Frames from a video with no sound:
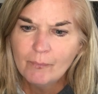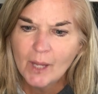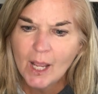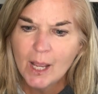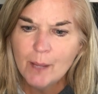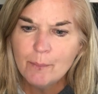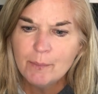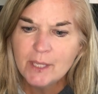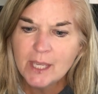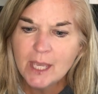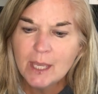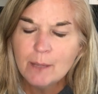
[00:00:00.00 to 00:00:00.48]

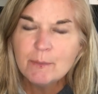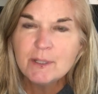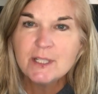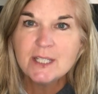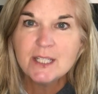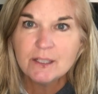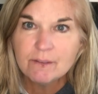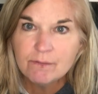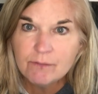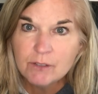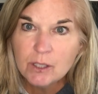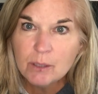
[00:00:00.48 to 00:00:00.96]
I became a
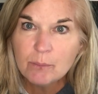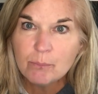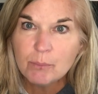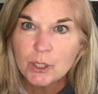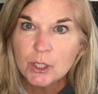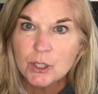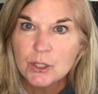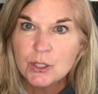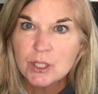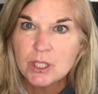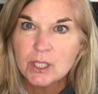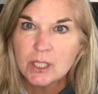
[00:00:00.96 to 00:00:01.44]
different
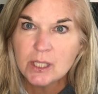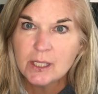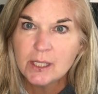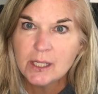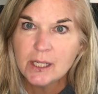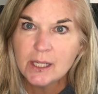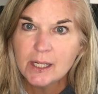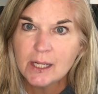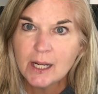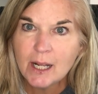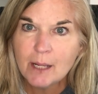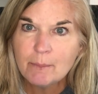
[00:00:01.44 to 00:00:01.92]
person,
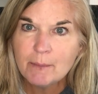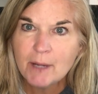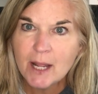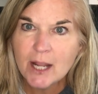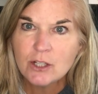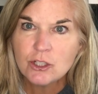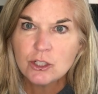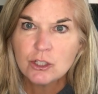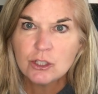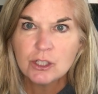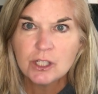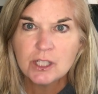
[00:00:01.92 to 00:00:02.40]
and I'm
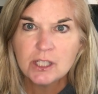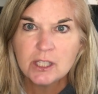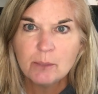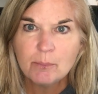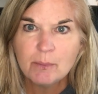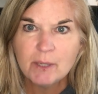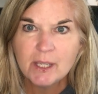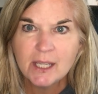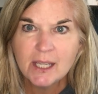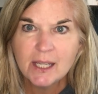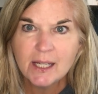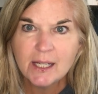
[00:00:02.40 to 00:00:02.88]
not sure at the
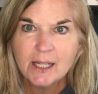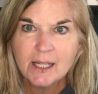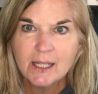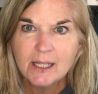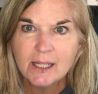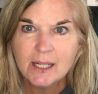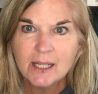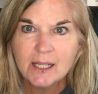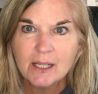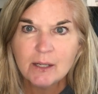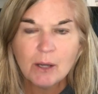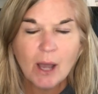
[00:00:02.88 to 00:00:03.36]

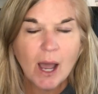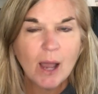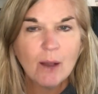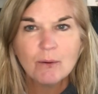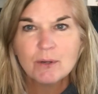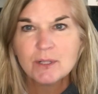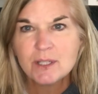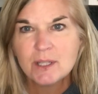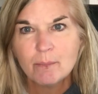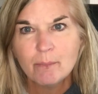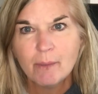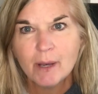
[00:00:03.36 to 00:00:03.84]
beginning I
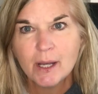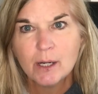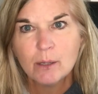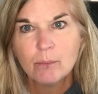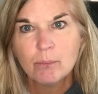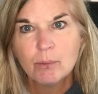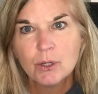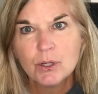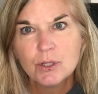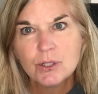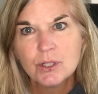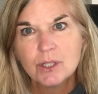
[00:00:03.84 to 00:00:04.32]
was a better
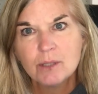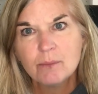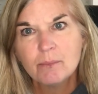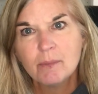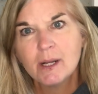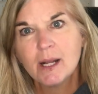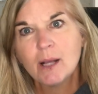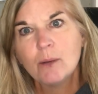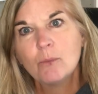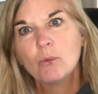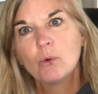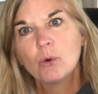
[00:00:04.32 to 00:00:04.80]
person,
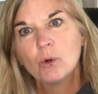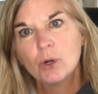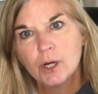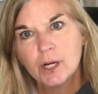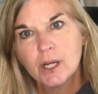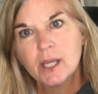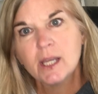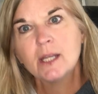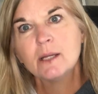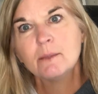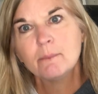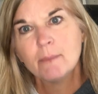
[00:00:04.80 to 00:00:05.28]
but I'm
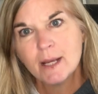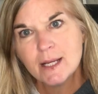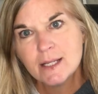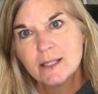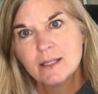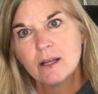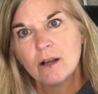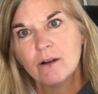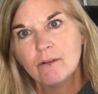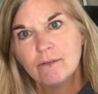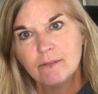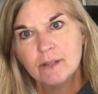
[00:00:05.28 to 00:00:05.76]
working
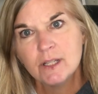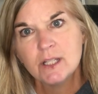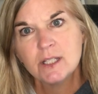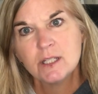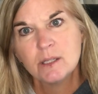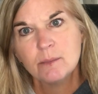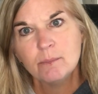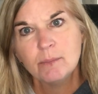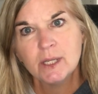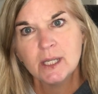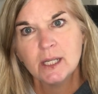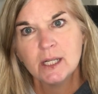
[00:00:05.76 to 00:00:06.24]
myself
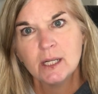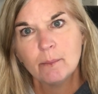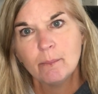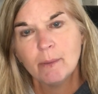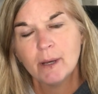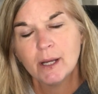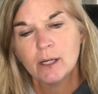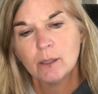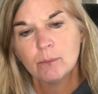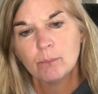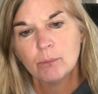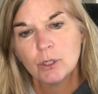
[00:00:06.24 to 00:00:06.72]
into being a
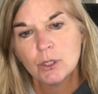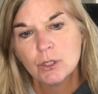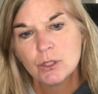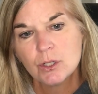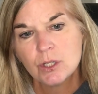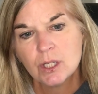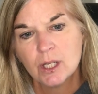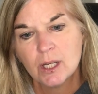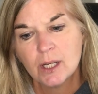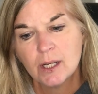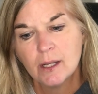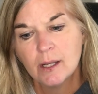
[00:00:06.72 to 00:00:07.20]
better
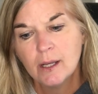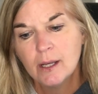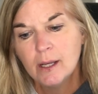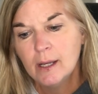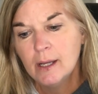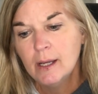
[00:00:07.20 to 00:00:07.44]
person.